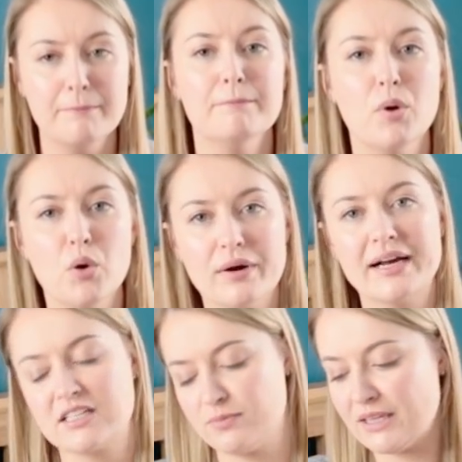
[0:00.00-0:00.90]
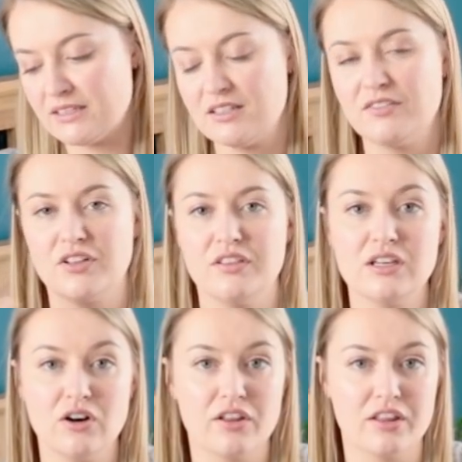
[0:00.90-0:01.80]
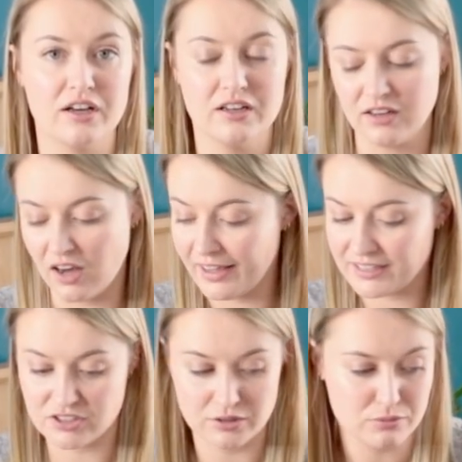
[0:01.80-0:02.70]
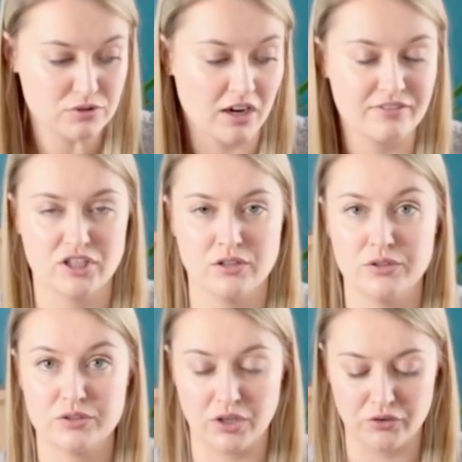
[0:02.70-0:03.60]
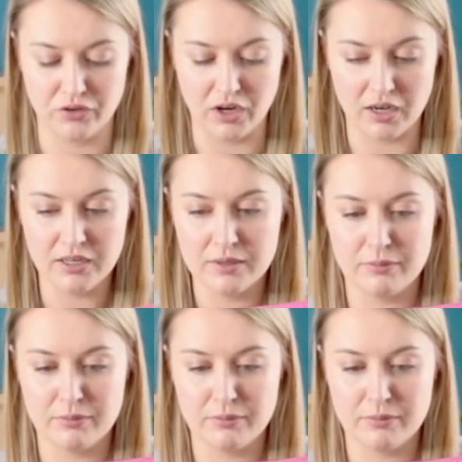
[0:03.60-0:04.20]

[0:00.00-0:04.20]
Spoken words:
more expensive than the other items I've shown you so far.